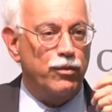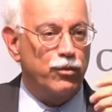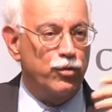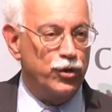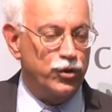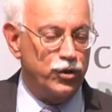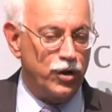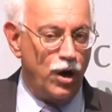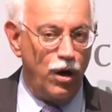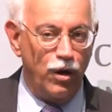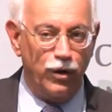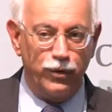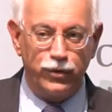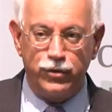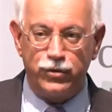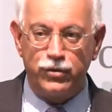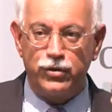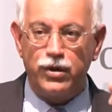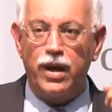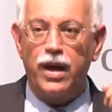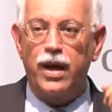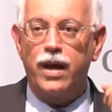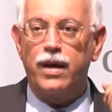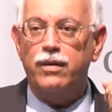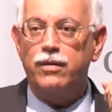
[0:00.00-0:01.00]

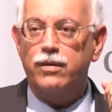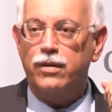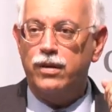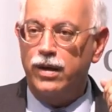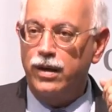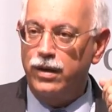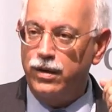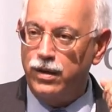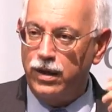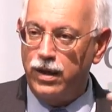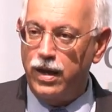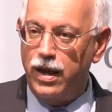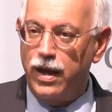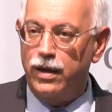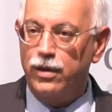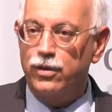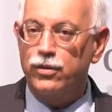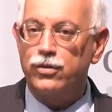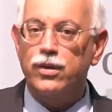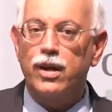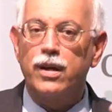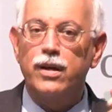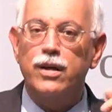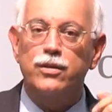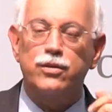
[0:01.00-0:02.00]
results and
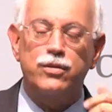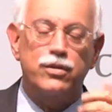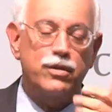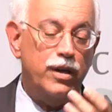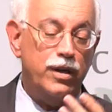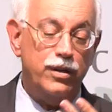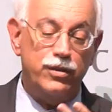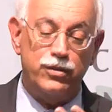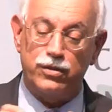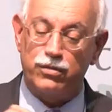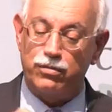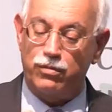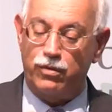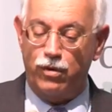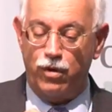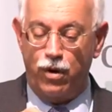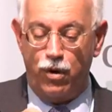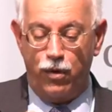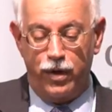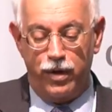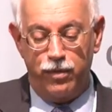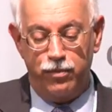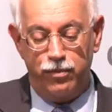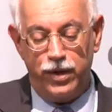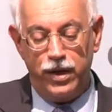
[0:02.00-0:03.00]
indicators, and it's, it's
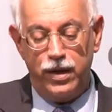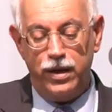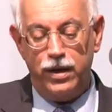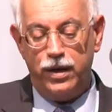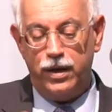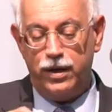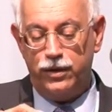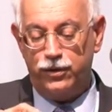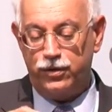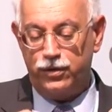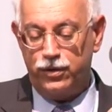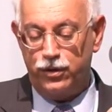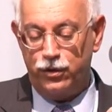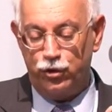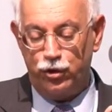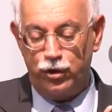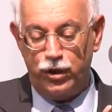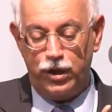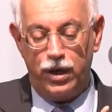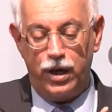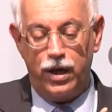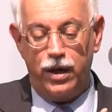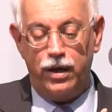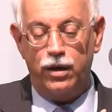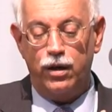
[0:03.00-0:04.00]
OMB, it's the
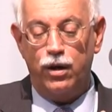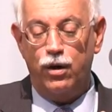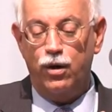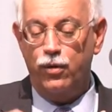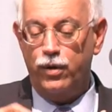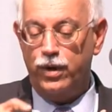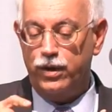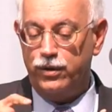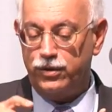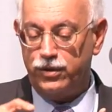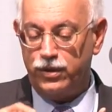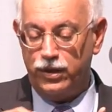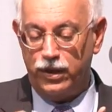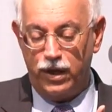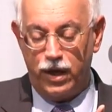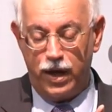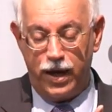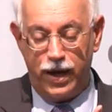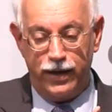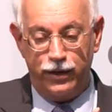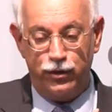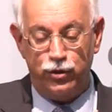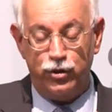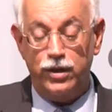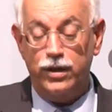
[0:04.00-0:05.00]
GAO, it's the
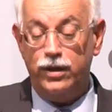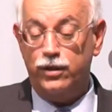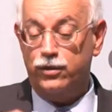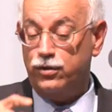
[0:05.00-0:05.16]
IG,